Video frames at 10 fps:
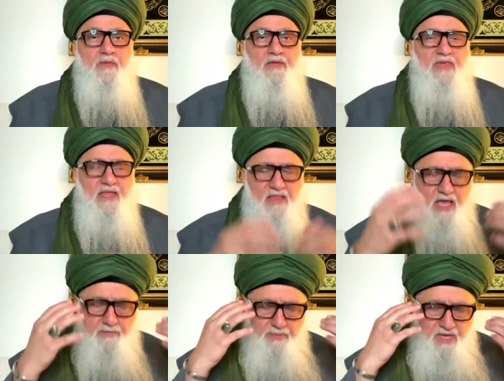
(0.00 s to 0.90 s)
and that
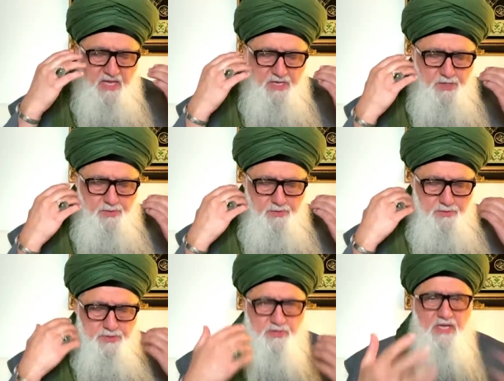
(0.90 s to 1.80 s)
light begin
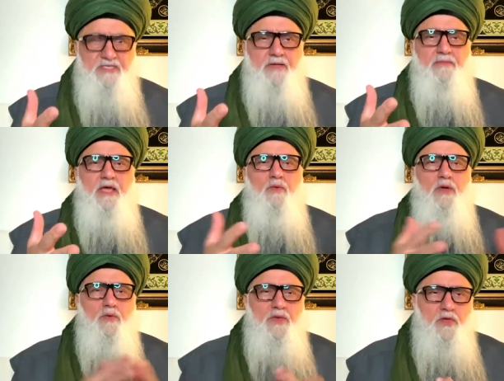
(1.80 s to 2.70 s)
to dress them like
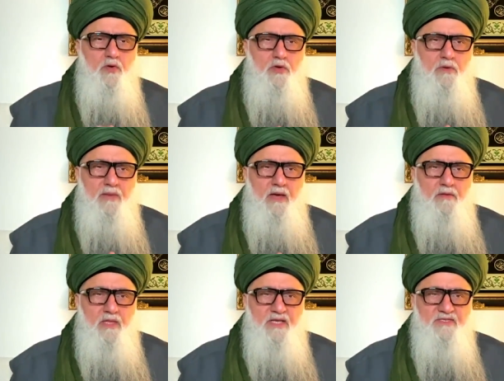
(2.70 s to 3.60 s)
what we talked
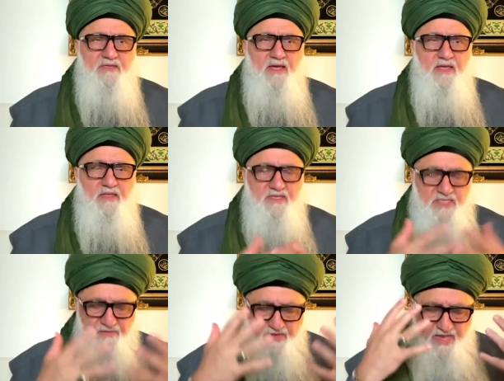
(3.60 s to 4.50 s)
about last night, the
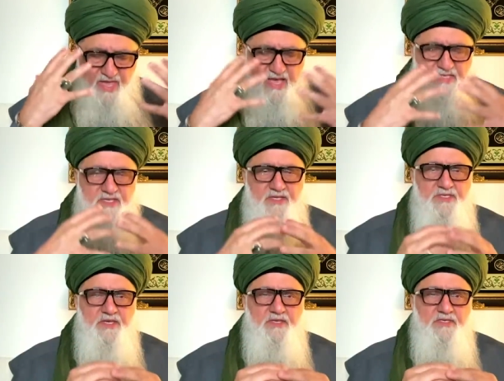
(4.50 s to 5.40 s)
seven
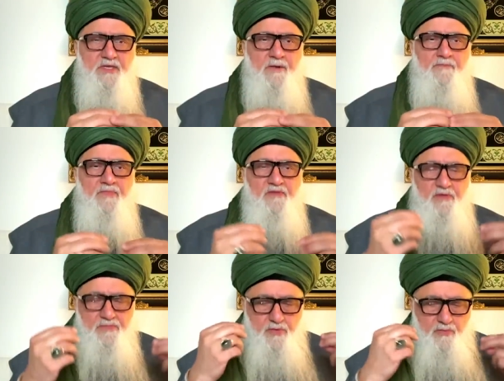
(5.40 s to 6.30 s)
essences
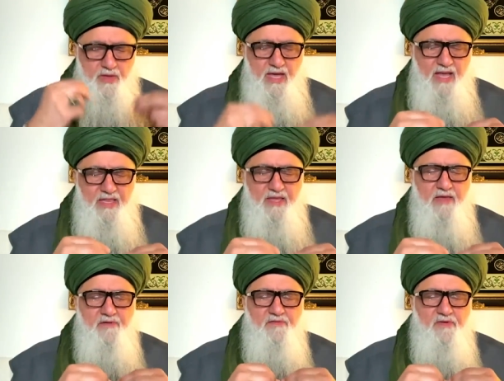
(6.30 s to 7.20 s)
from the
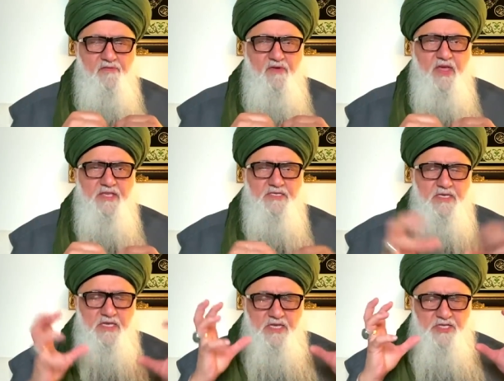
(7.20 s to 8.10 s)
reality of the face.
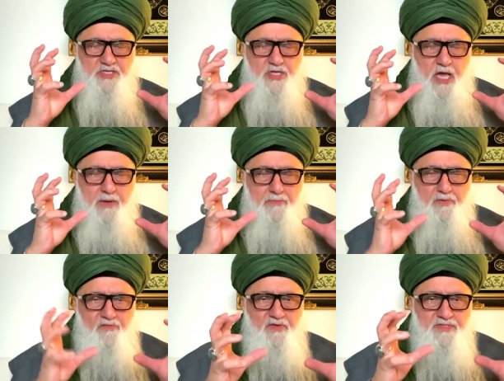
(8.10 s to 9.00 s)
Each time
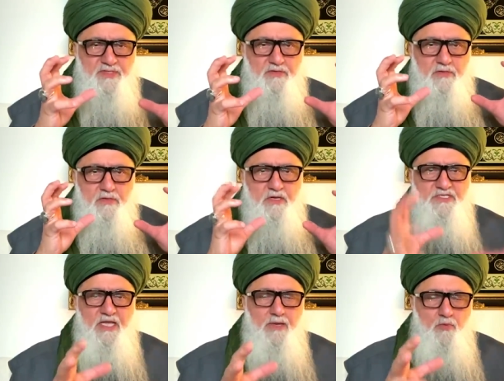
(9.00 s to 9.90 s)
Prophet
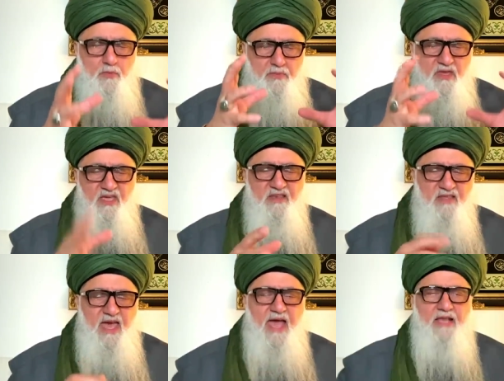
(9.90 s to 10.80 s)
will begin
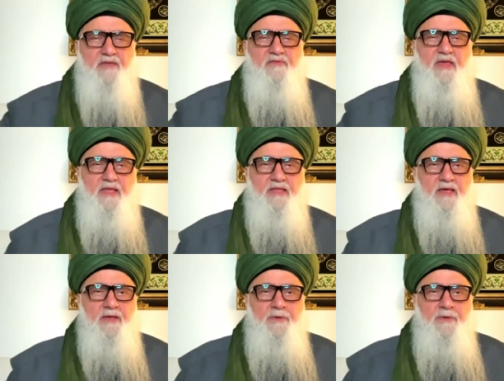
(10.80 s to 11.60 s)
to activate